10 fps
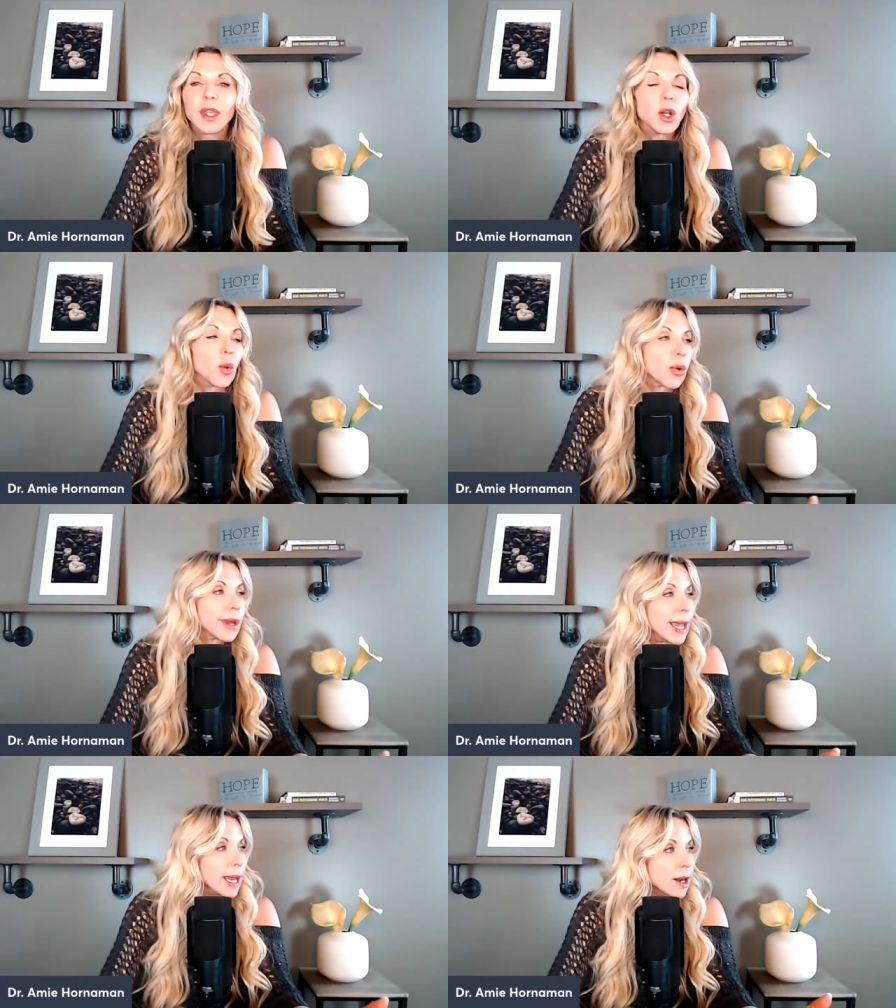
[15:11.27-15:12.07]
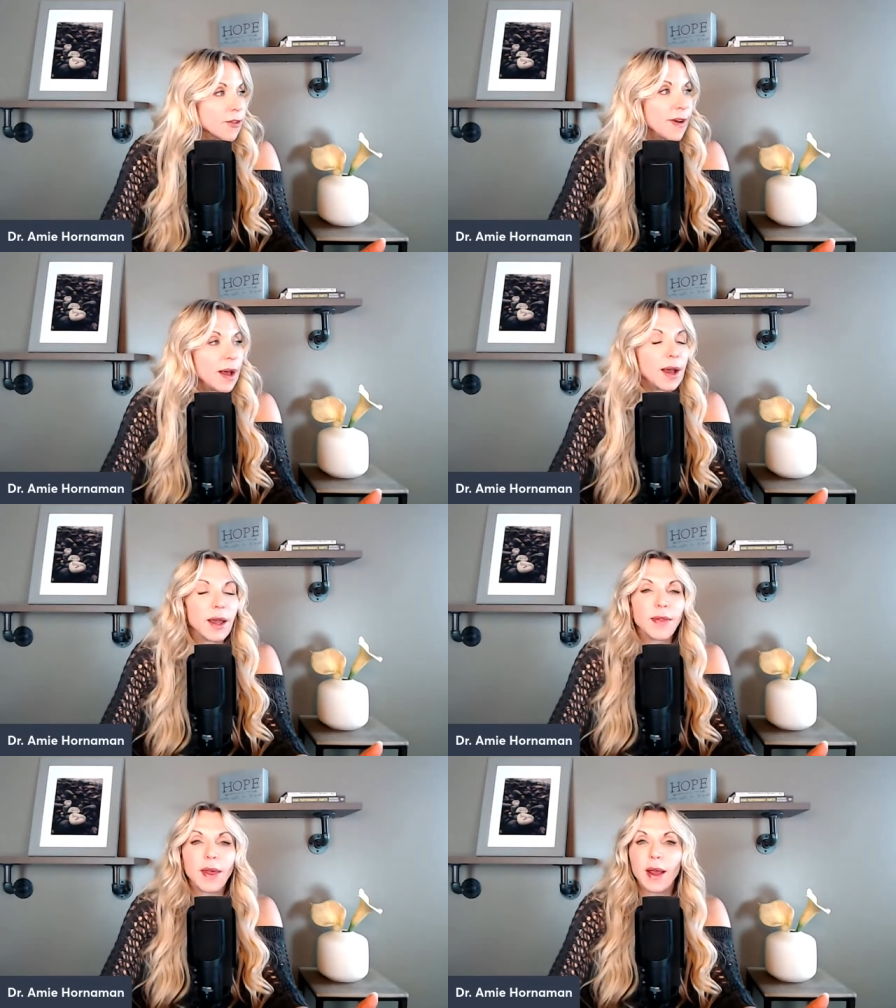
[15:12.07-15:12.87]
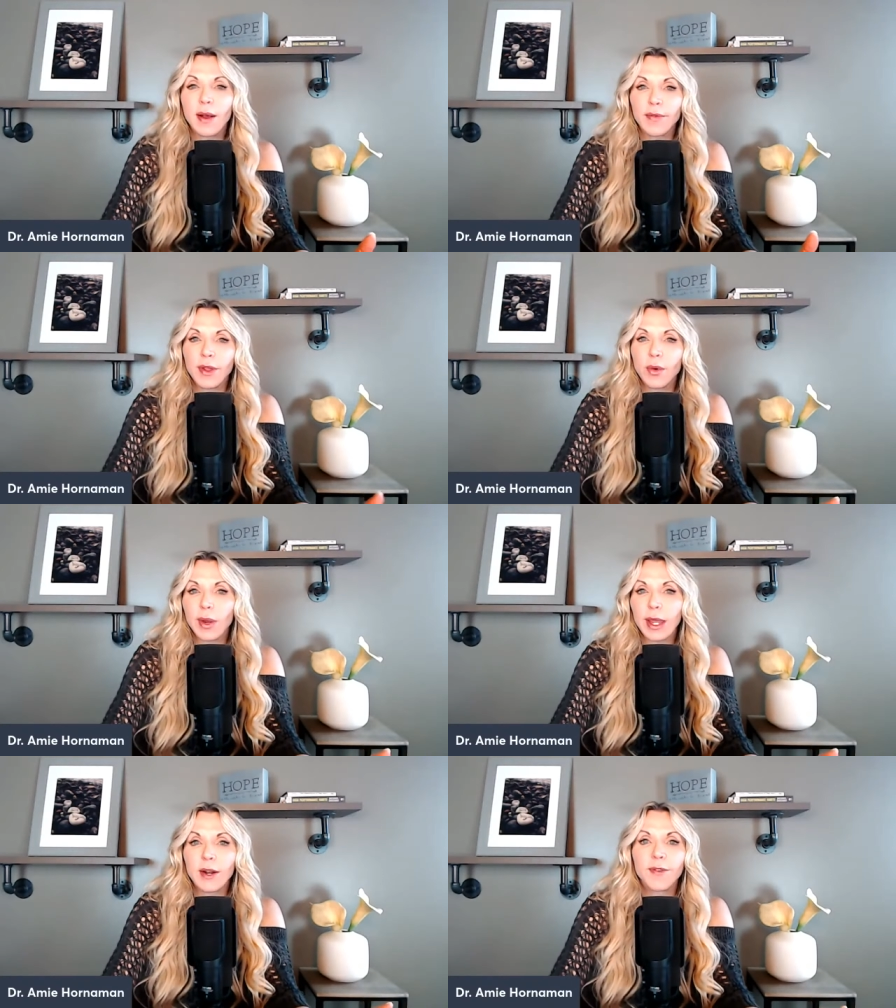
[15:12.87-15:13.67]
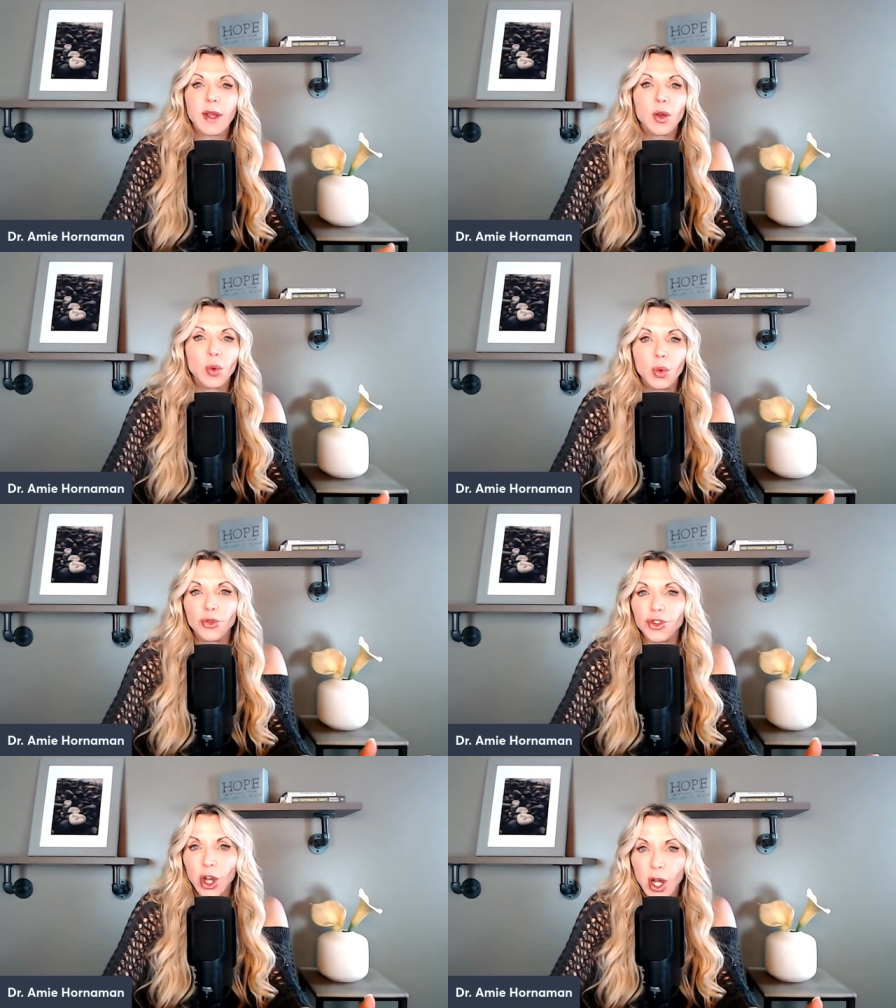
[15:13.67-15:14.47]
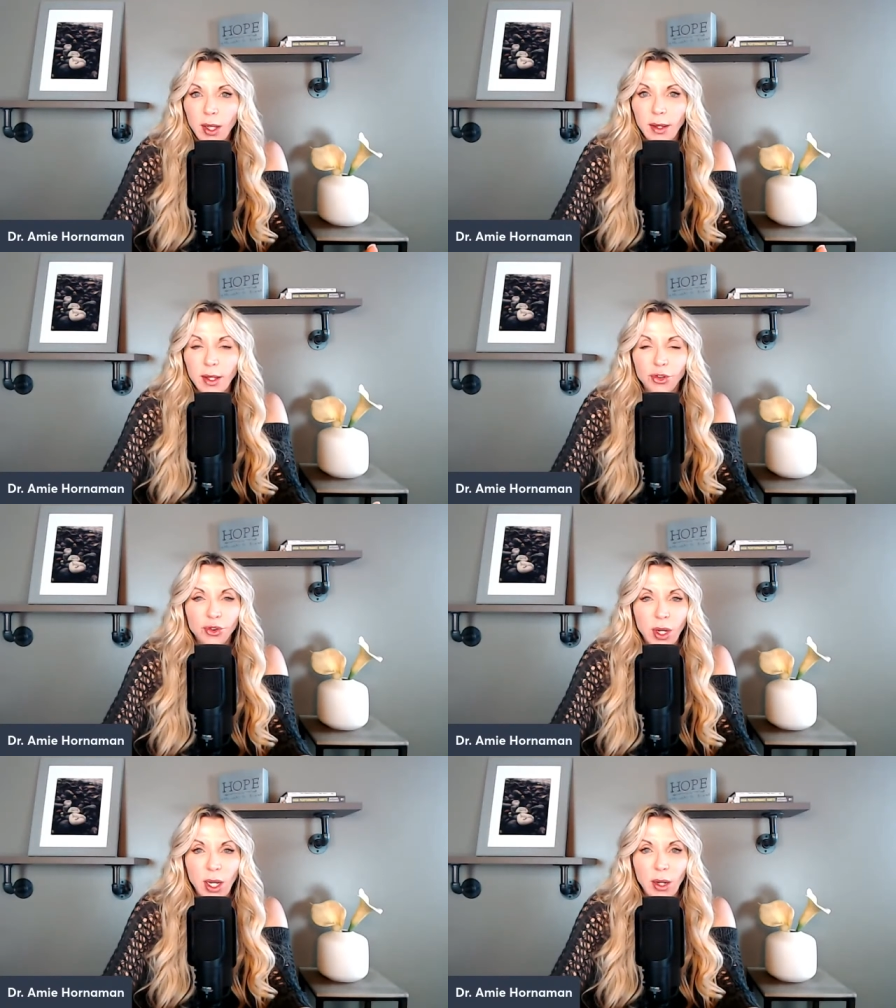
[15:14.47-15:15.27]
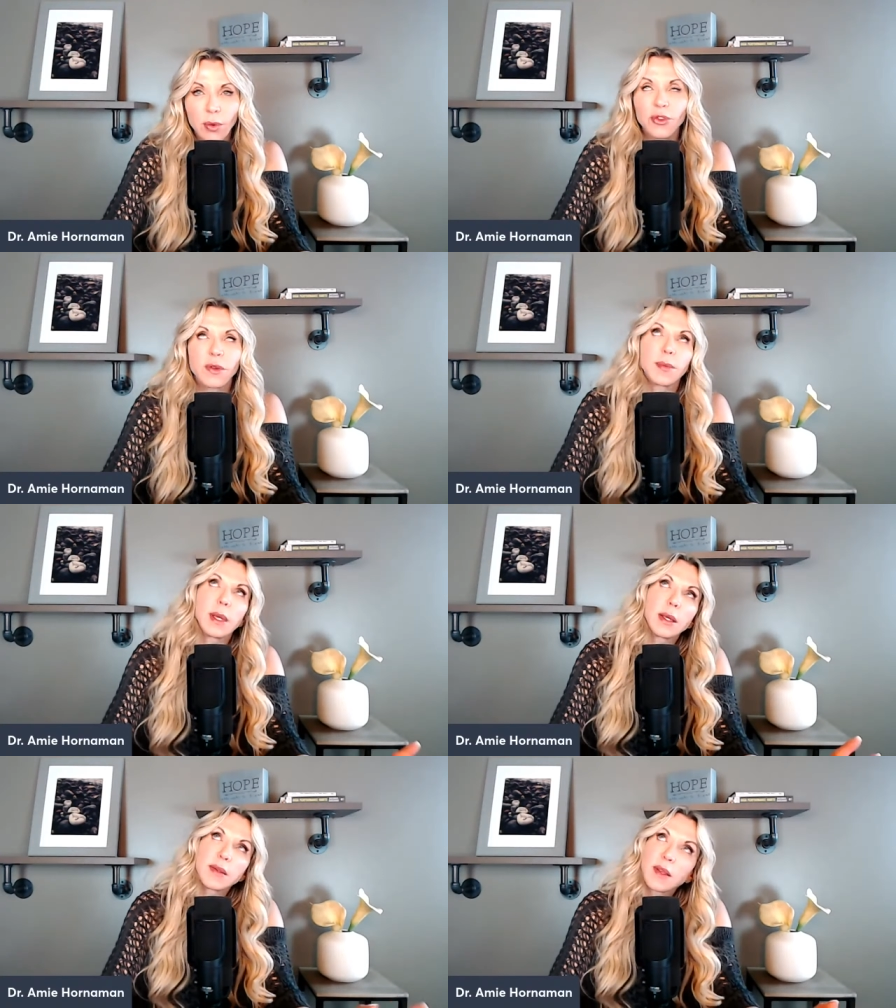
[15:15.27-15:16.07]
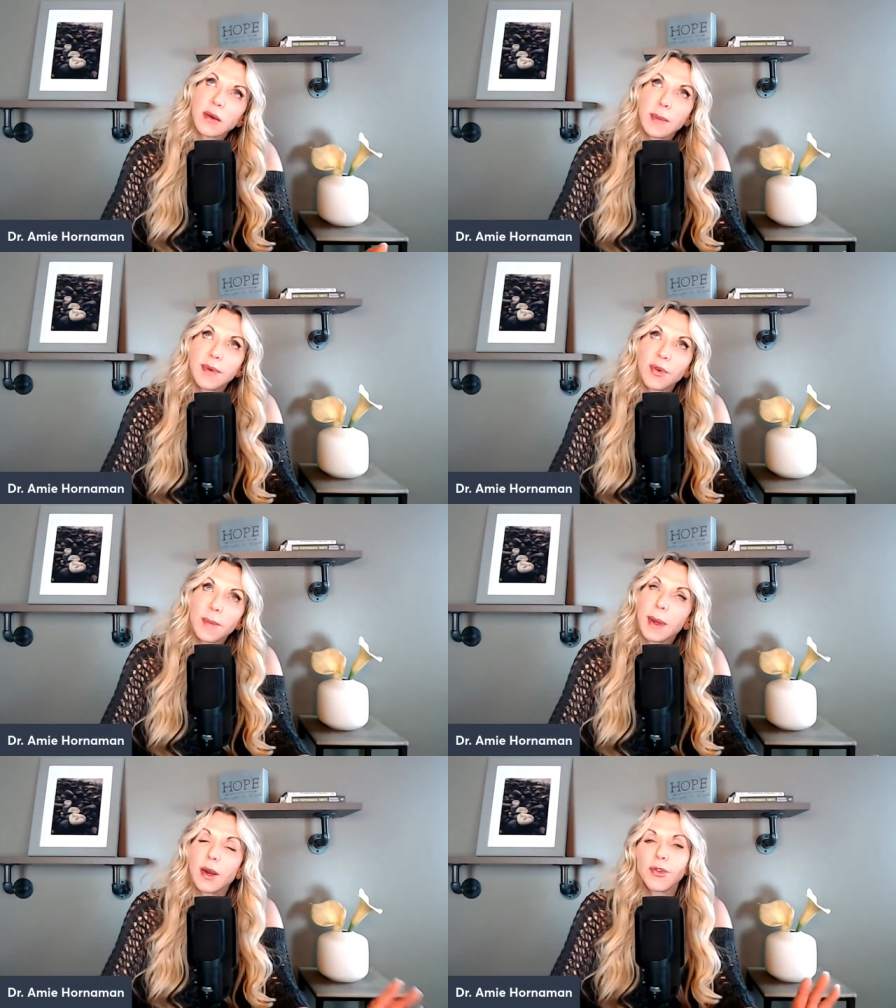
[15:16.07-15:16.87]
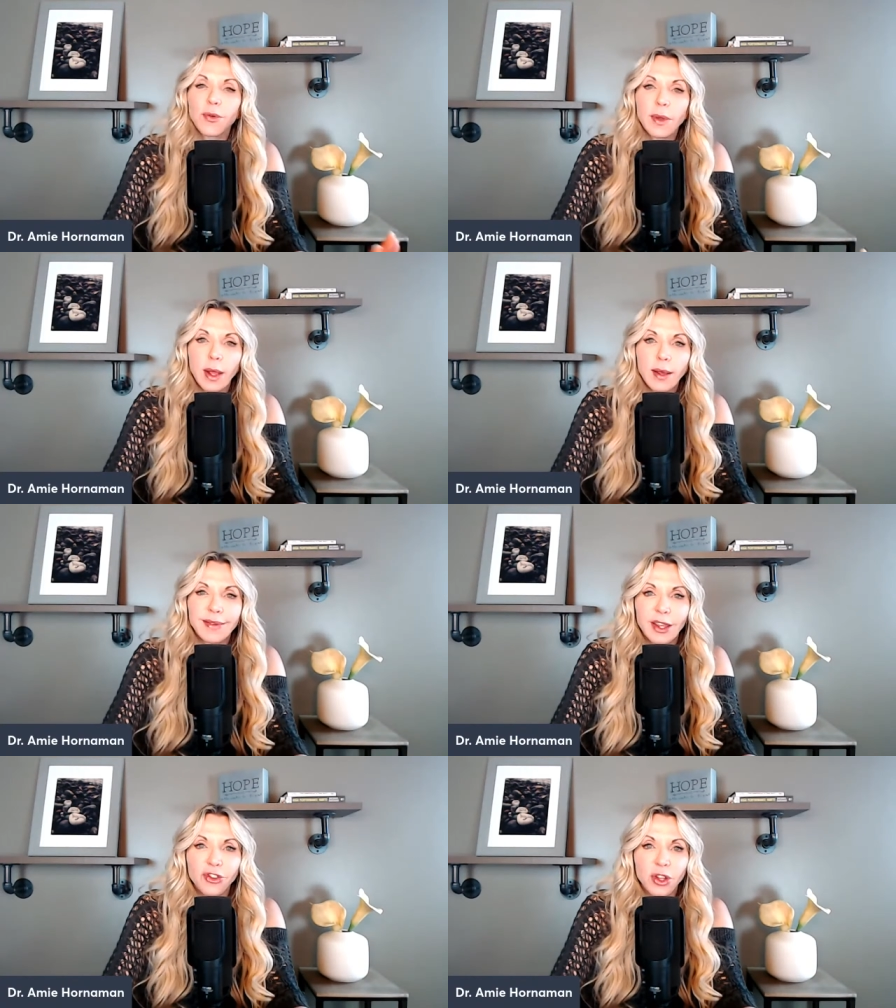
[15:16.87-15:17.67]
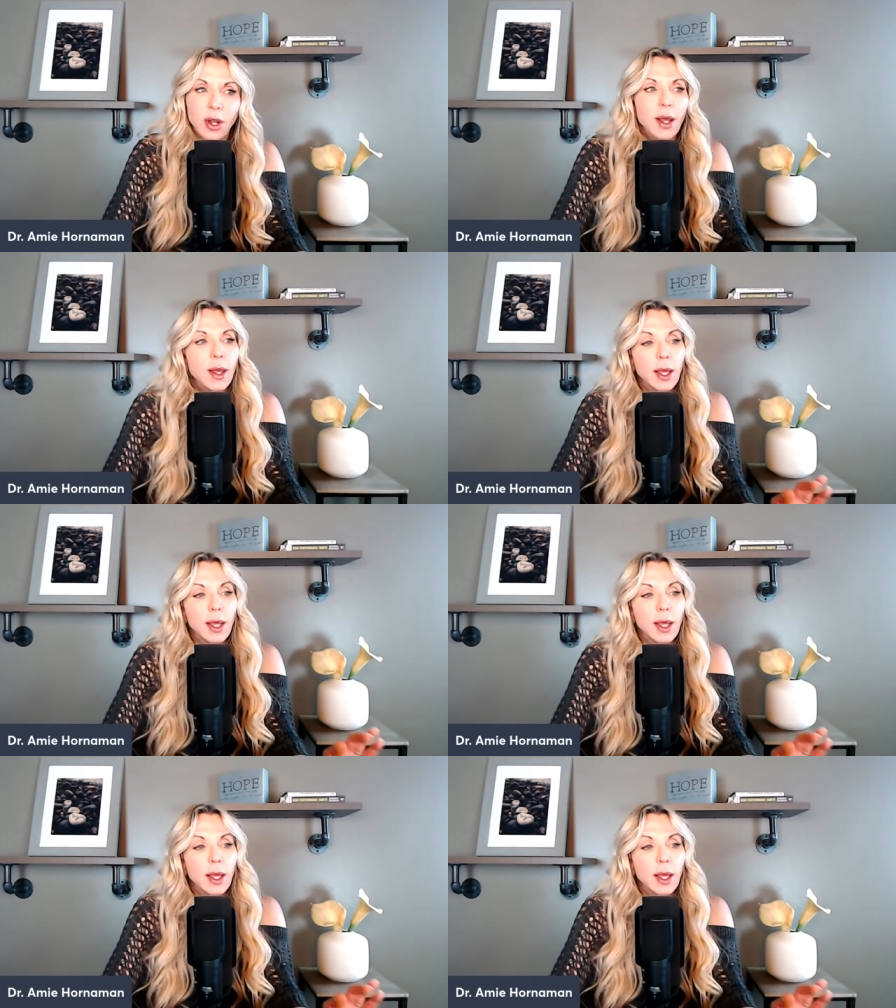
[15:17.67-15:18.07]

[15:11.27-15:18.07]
you know, Organifi. They have the Organifi Gold chocolate drink, which is amazing right before bed for relaxation.